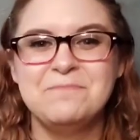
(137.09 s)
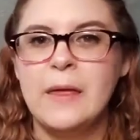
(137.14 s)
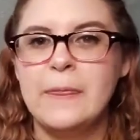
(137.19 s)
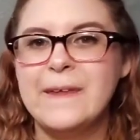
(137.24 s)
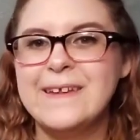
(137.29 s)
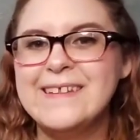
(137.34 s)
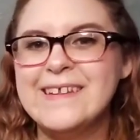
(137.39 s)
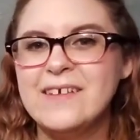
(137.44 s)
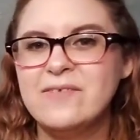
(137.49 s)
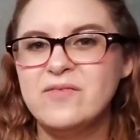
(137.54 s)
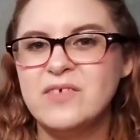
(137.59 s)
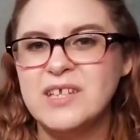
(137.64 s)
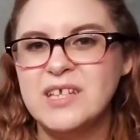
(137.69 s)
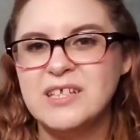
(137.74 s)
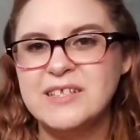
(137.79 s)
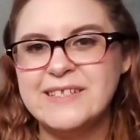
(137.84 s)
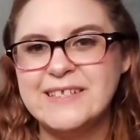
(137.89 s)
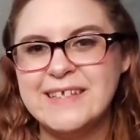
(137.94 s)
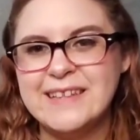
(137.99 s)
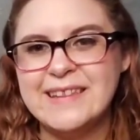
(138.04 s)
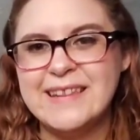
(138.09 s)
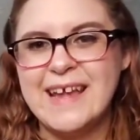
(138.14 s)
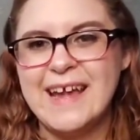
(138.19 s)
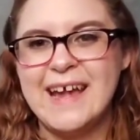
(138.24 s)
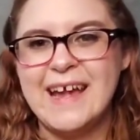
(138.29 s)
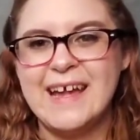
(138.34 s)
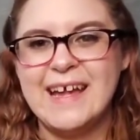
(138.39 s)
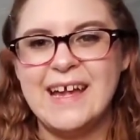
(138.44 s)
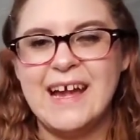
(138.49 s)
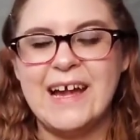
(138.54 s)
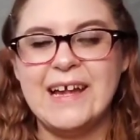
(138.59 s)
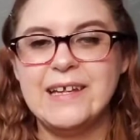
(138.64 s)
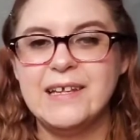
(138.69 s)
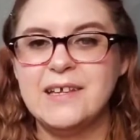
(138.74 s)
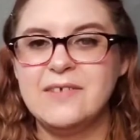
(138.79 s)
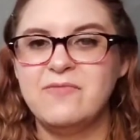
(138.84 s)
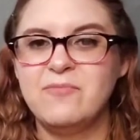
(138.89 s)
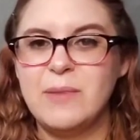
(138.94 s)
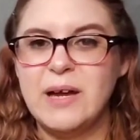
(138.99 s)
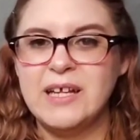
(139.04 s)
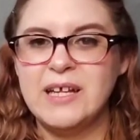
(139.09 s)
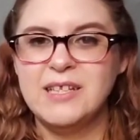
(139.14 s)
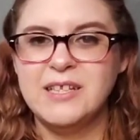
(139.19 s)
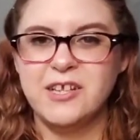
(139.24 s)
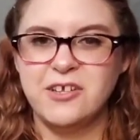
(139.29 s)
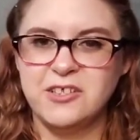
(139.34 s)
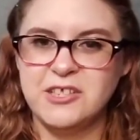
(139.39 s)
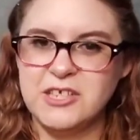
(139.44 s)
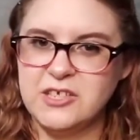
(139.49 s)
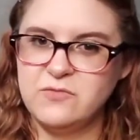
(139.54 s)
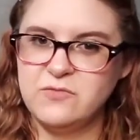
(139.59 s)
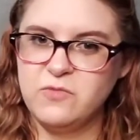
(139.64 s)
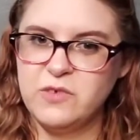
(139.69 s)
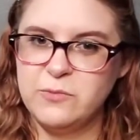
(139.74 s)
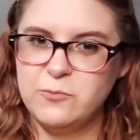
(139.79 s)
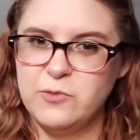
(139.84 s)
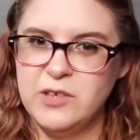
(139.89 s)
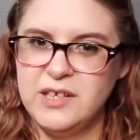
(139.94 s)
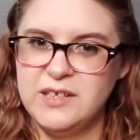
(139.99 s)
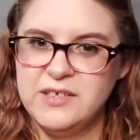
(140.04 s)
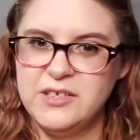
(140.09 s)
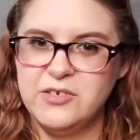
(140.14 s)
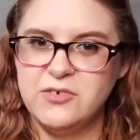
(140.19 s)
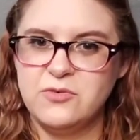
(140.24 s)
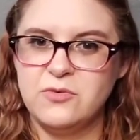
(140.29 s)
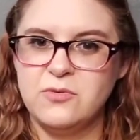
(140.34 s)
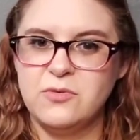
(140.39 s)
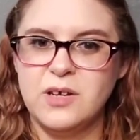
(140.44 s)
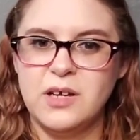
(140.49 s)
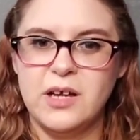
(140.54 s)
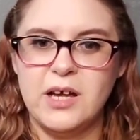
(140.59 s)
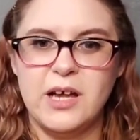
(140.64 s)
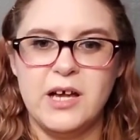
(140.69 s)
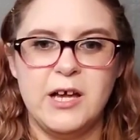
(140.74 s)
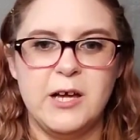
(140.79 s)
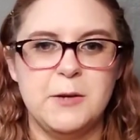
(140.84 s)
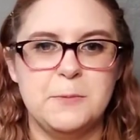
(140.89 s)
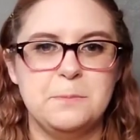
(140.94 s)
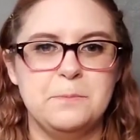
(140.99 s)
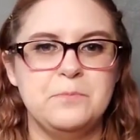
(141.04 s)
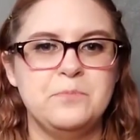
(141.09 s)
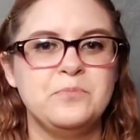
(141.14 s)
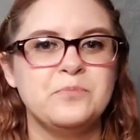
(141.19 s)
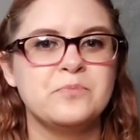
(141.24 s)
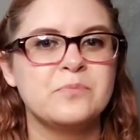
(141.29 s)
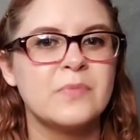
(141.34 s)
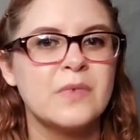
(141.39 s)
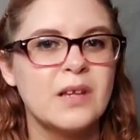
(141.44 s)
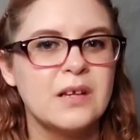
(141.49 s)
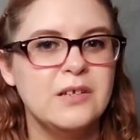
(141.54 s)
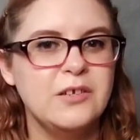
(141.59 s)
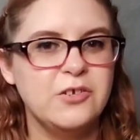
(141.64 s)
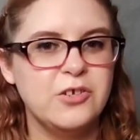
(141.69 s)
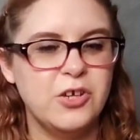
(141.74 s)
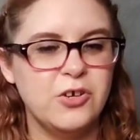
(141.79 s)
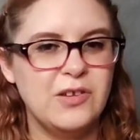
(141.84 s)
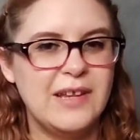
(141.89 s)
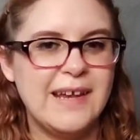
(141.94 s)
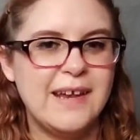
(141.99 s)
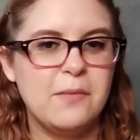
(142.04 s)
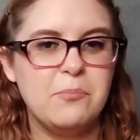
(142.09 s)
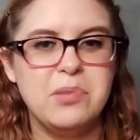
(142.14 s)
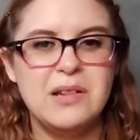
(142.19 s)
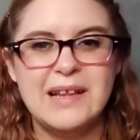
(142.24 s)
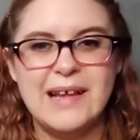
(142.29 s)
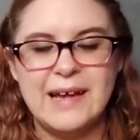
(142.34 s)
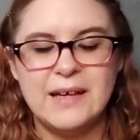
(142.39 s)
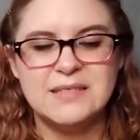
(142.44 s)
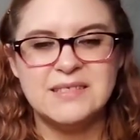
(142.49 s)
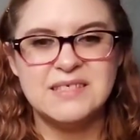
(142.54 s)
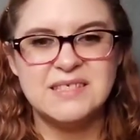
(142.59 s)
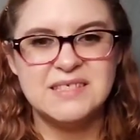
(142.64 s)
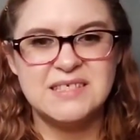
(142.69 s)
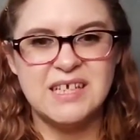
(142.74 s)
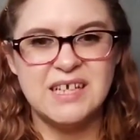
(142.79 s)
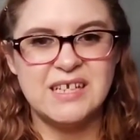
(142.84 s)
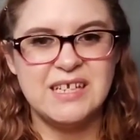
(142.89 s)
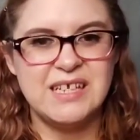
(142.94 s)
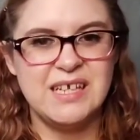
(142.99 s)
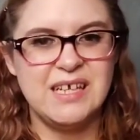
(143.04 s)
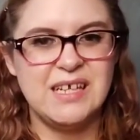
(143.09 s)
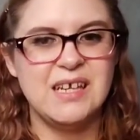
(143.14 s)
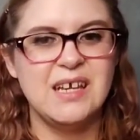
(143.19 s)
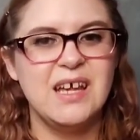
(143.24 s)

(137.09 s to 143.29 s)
The definition that I give my children when we do like a plant study